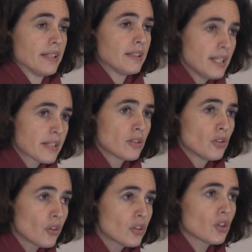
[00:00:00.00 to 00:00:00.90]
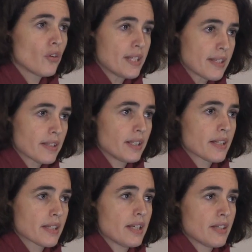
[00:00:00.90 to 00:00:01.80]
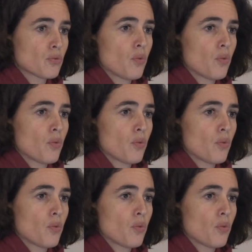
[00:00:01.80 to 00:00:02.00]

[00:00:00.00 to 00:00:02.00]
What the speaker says: And this non-coincidence is